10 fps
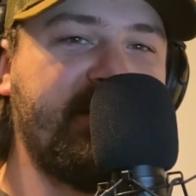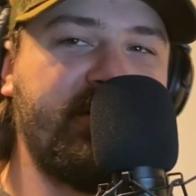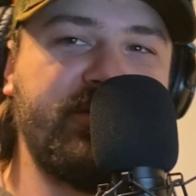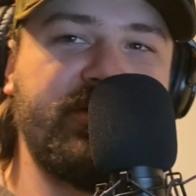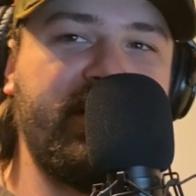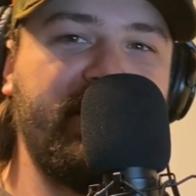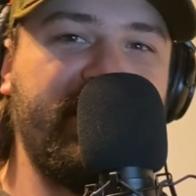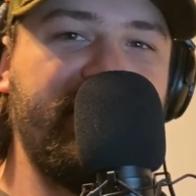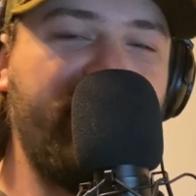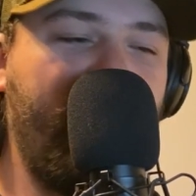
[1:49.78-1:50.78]
They're just going to
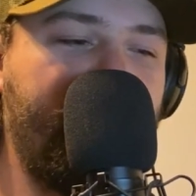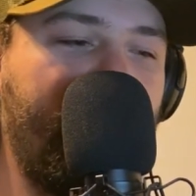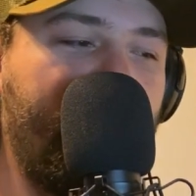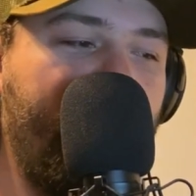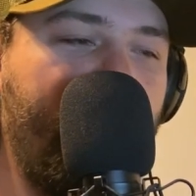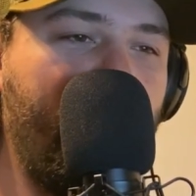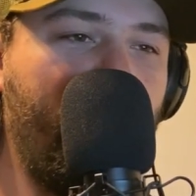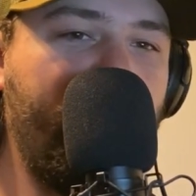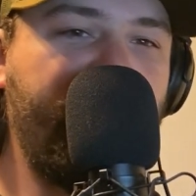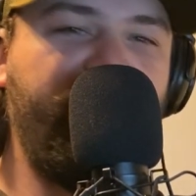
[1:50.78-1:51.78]
be out there like,
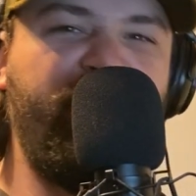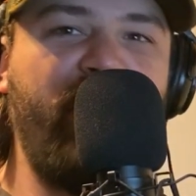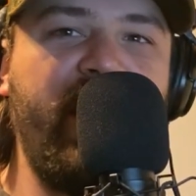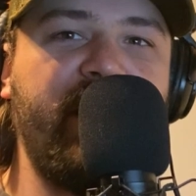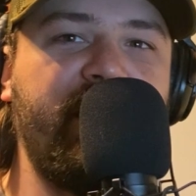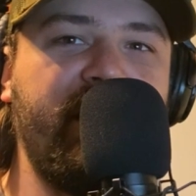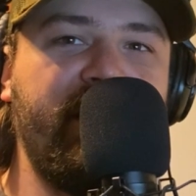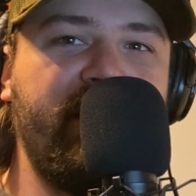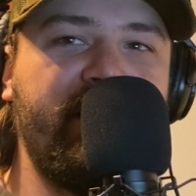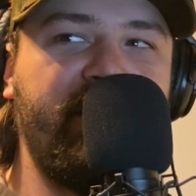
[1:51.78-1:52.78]
ooh, let's fake
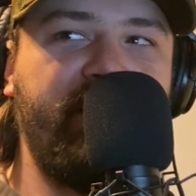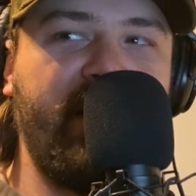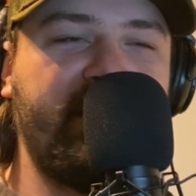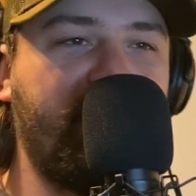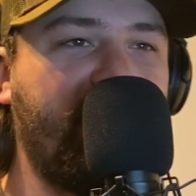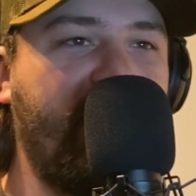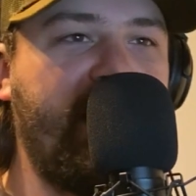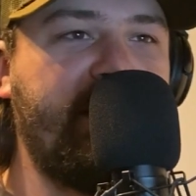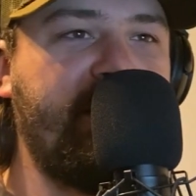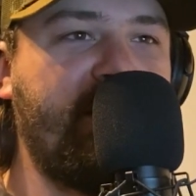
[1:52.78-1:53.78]
the fact that we're
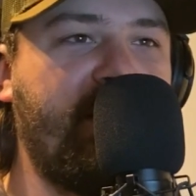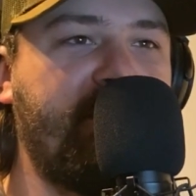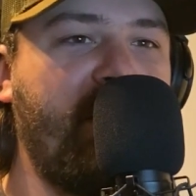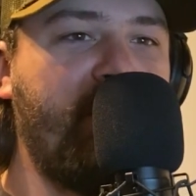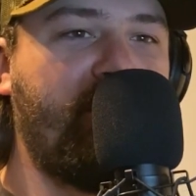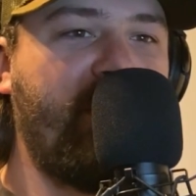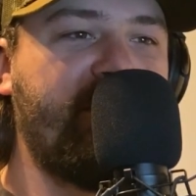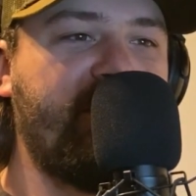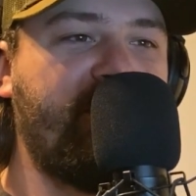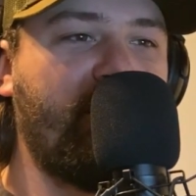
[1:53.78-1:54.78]
handing off
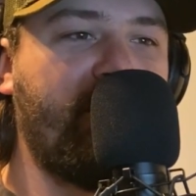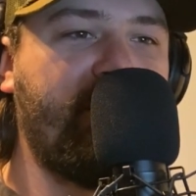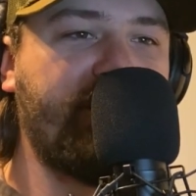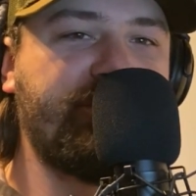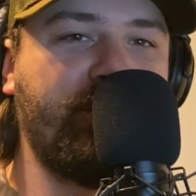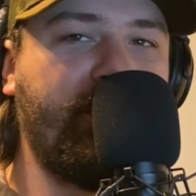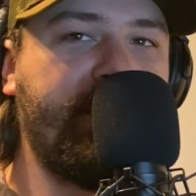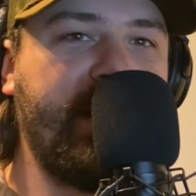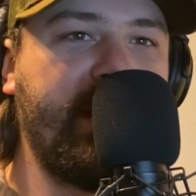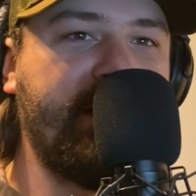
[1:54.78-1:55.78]
presents through a virtual
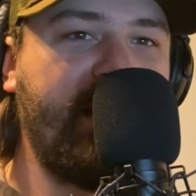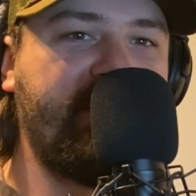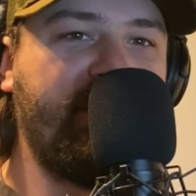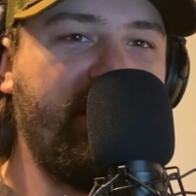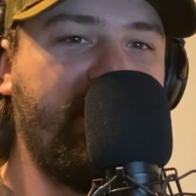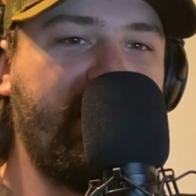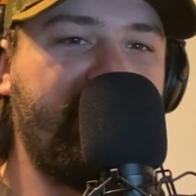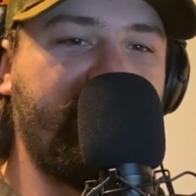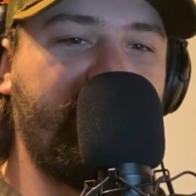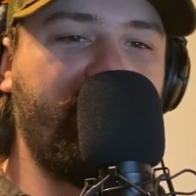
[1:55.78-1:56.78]
thing. That's
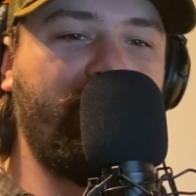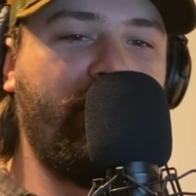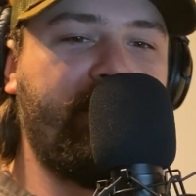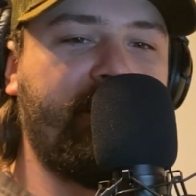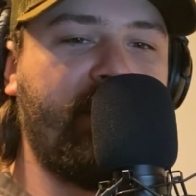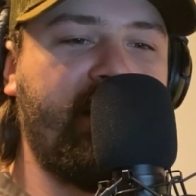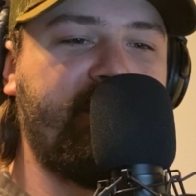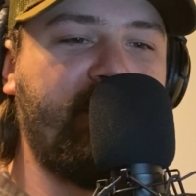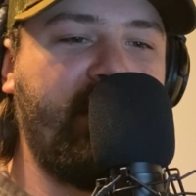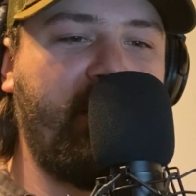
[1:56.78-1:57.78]
a good look for
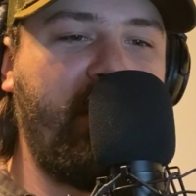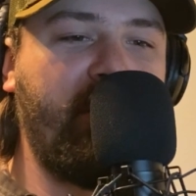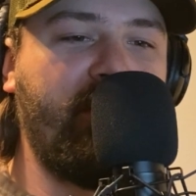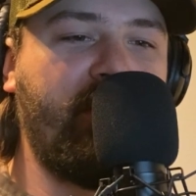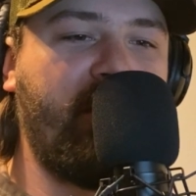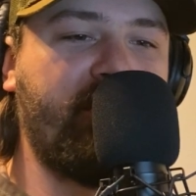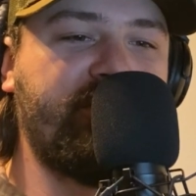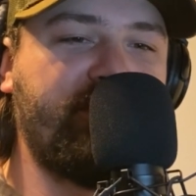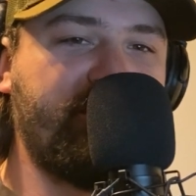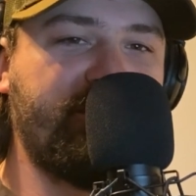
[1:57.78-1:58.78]
us. Well, that way we look like we're
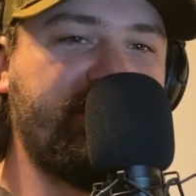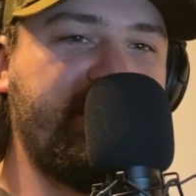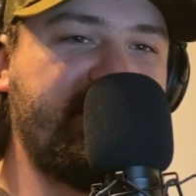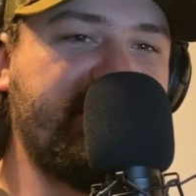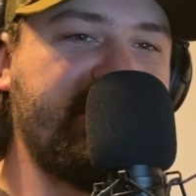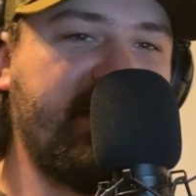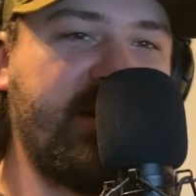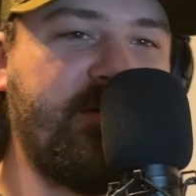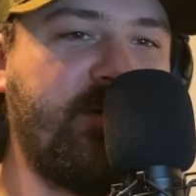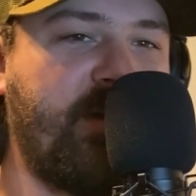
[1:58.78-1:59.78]
social distancing
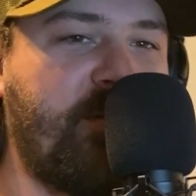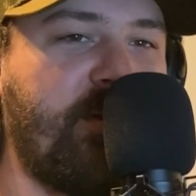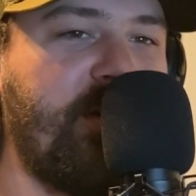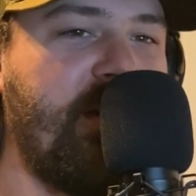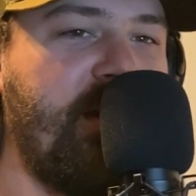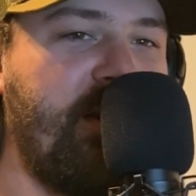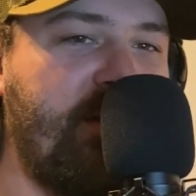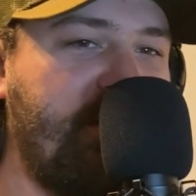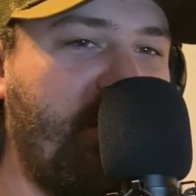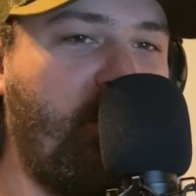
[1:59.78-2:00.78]
and look like
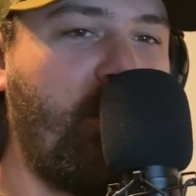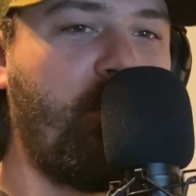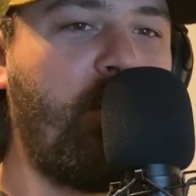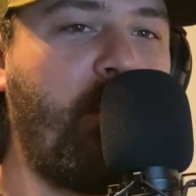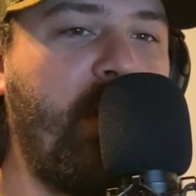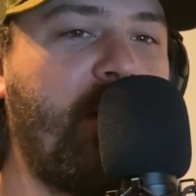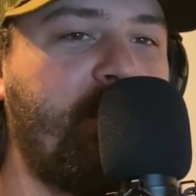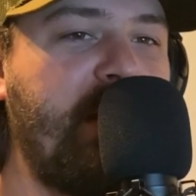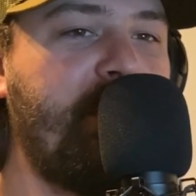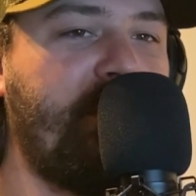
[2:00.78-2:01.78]
we're better
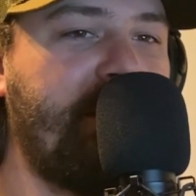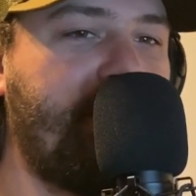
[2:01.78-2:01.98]
people than